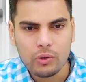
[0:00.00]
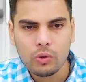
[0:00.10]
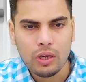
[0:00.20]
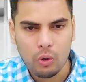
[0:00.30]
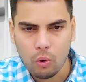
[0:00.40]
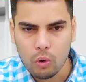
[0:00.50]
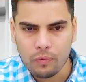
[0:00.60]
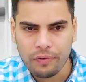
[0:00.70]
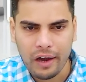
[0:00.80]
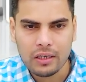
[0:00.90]
into the load
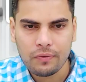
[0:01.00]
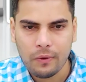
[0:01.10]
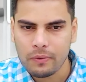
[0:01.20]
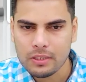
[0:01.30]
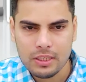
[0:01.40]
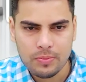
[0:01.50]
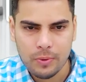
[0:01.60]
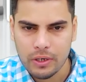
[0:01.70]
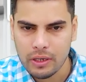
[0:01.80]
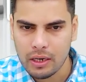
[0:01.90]
factor for which this
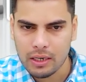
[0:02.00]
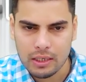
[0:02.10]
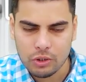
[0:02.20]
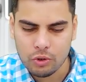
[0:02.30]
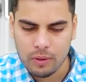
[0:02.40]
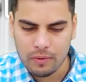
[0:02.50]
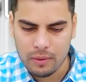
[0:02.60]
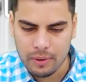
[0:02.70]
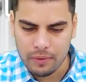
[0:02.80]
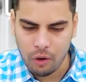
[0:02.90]
particular consumer will
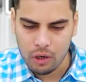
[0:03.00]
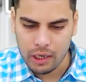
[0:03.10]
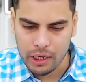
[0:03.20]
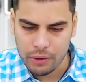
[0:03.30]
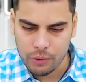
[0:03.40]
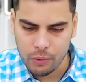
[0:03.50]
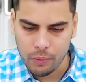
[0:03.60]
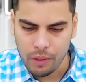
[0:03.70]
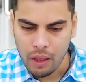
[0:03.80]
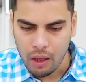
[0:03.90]
be falling into,